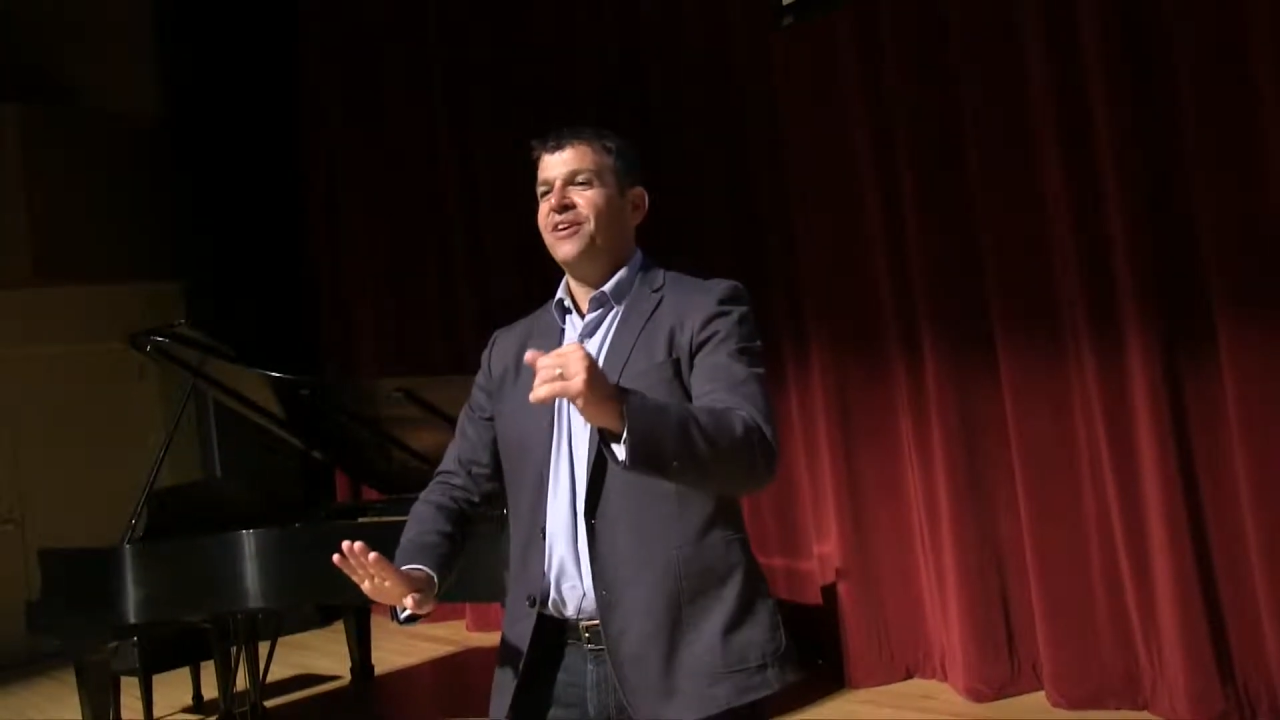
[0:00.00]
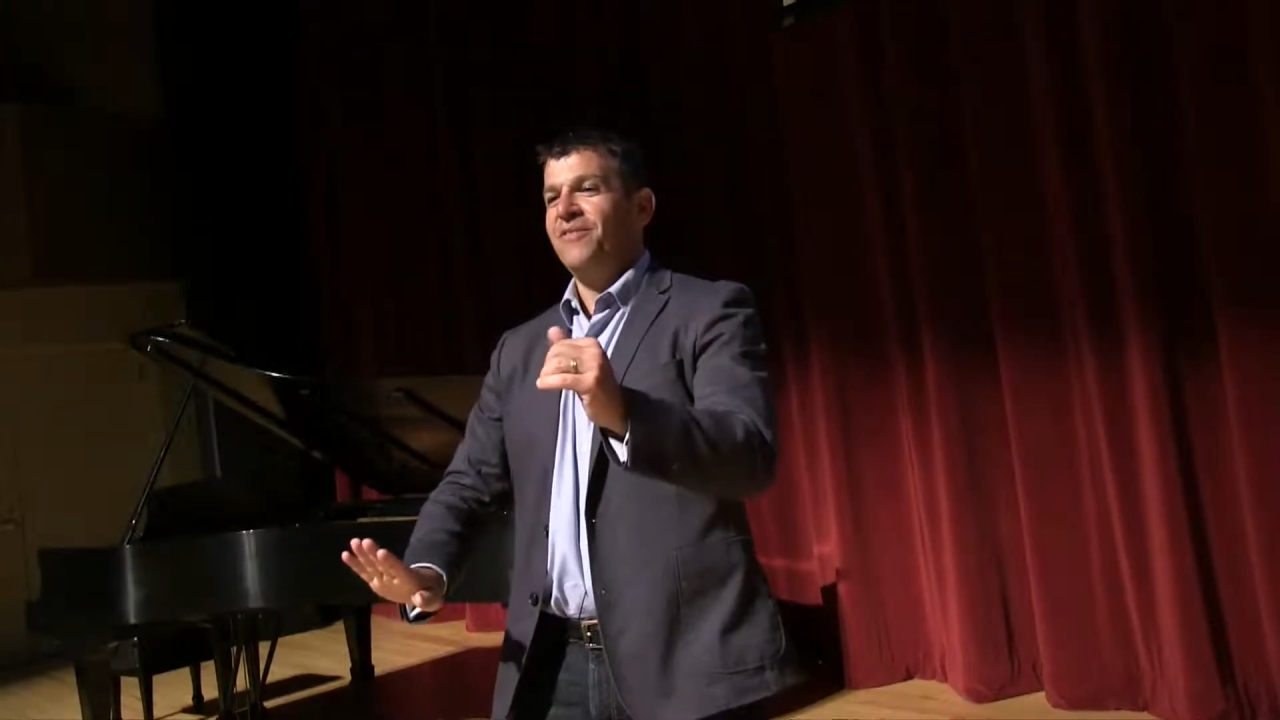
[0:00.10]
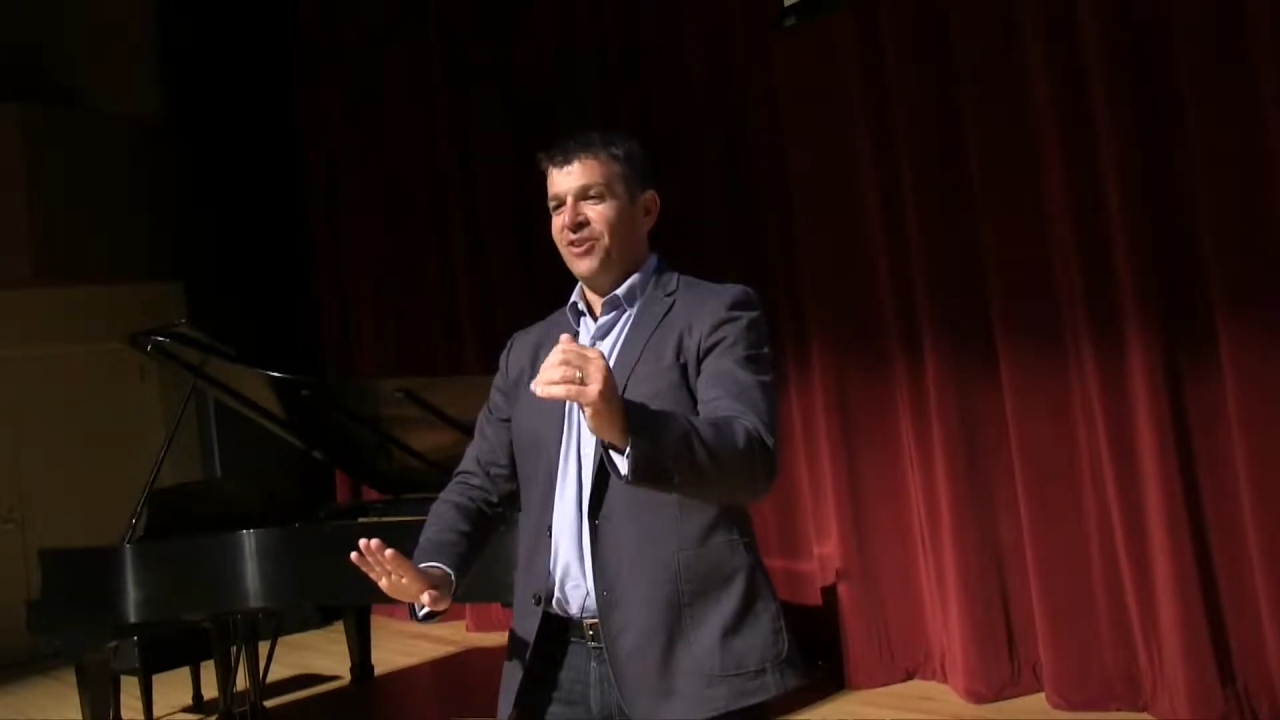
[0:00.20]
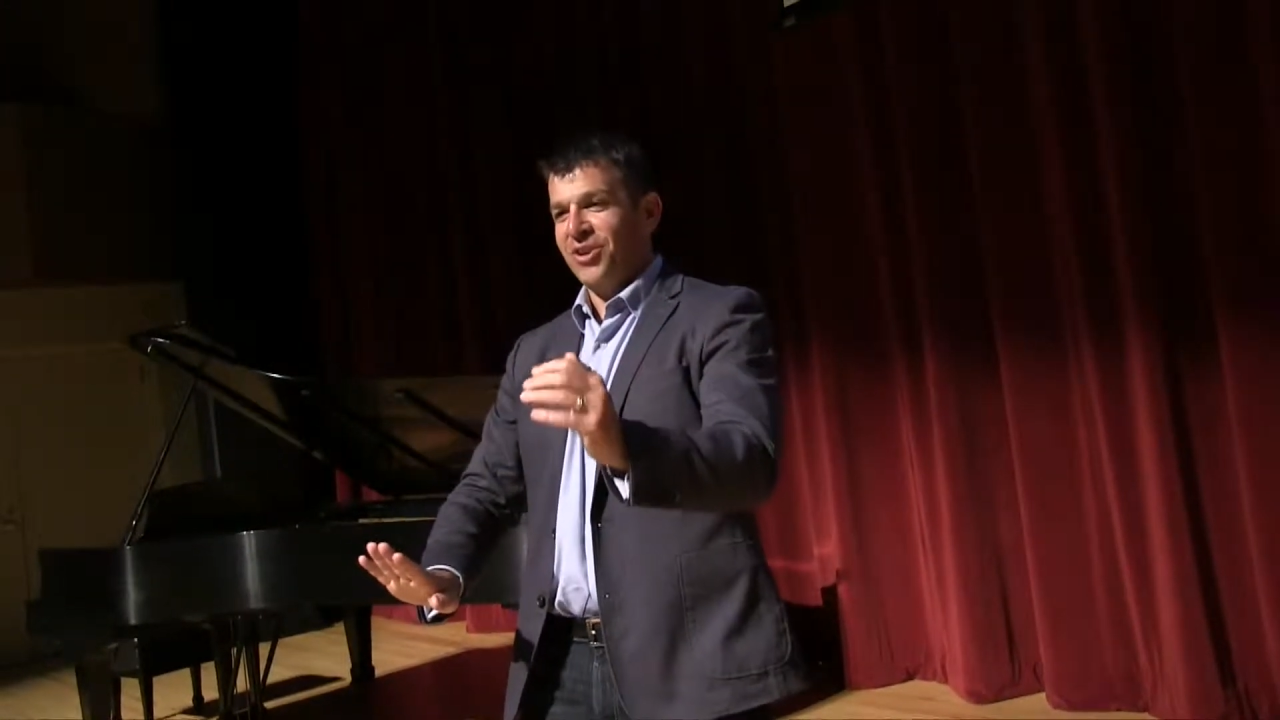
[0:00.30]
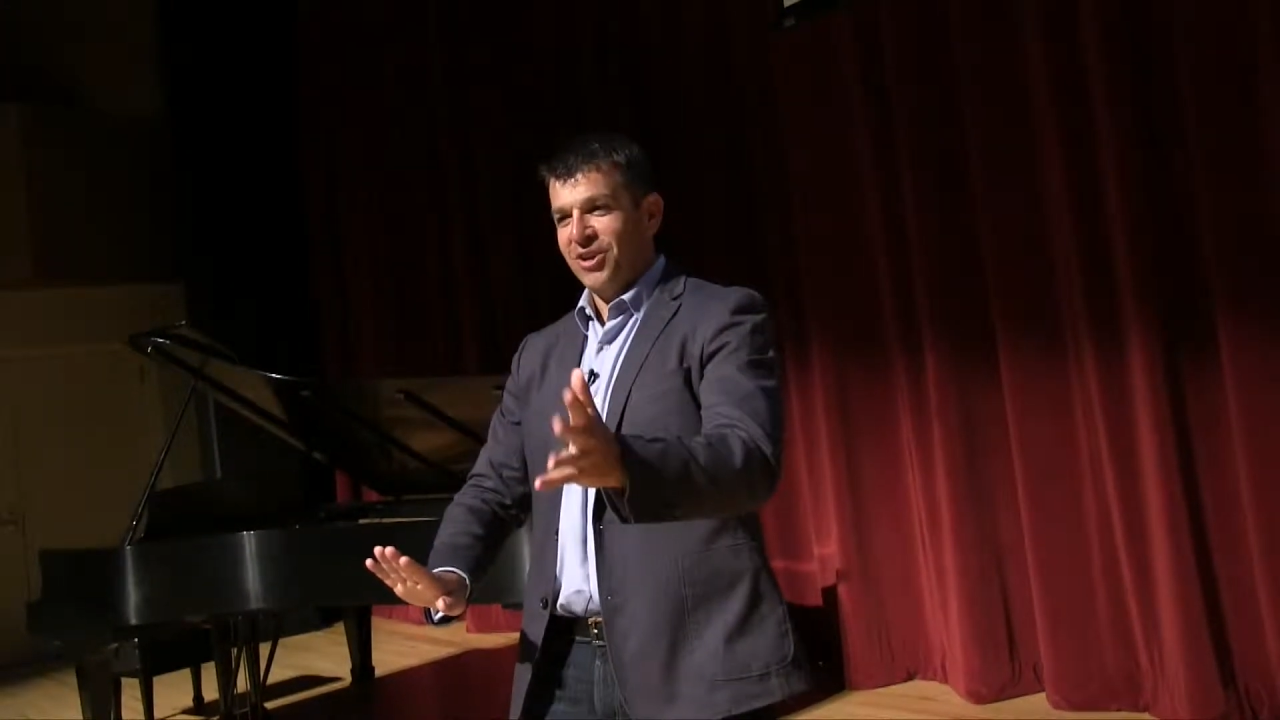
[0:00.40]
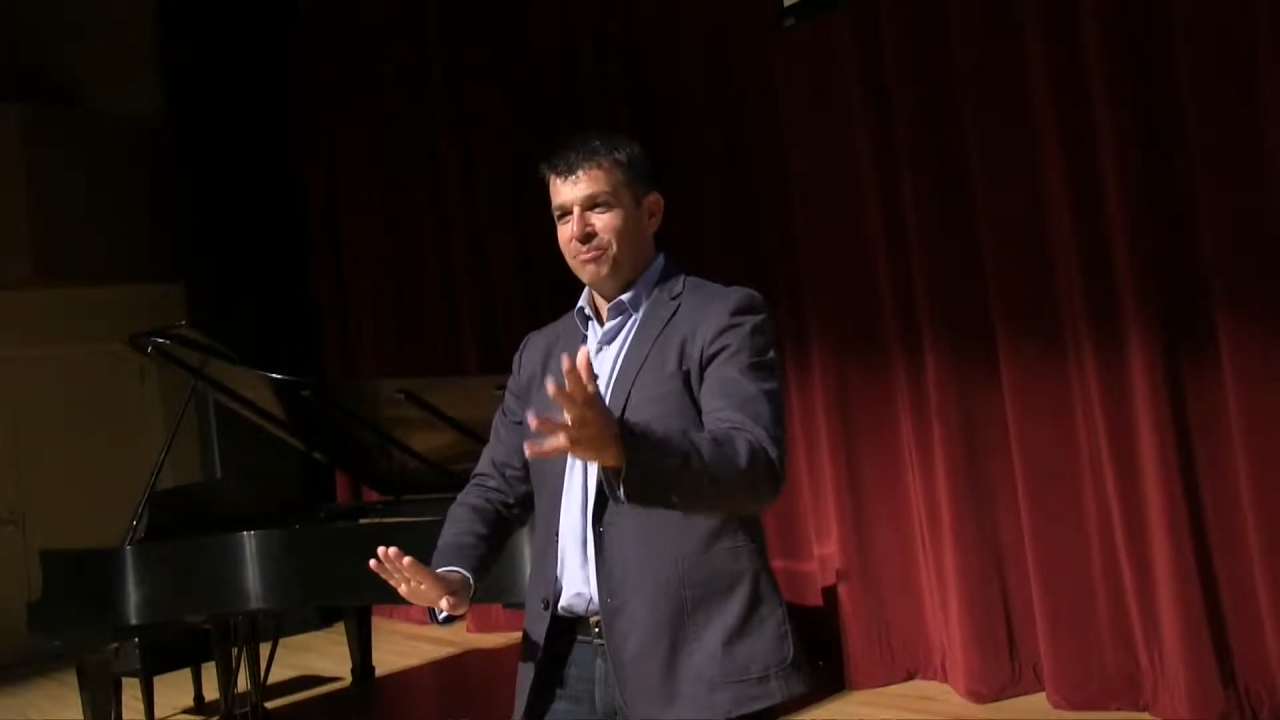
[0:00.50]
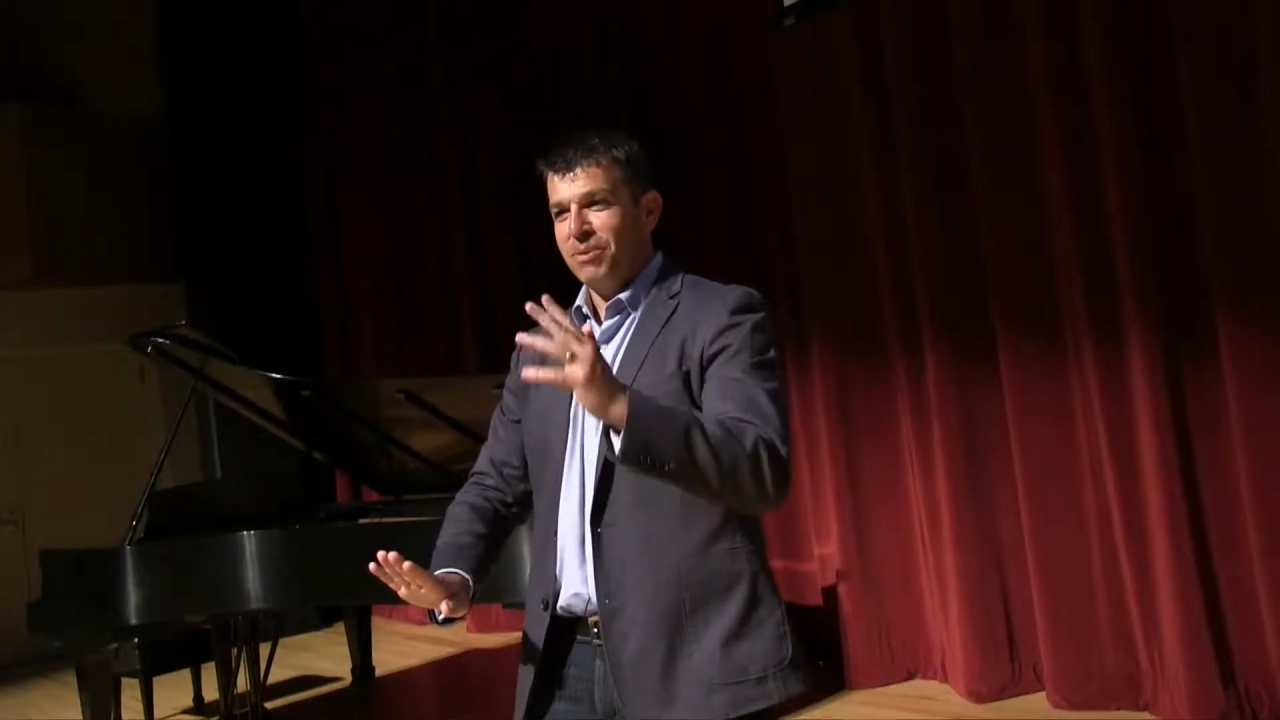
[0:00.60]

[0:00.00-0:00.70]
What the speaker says: very good,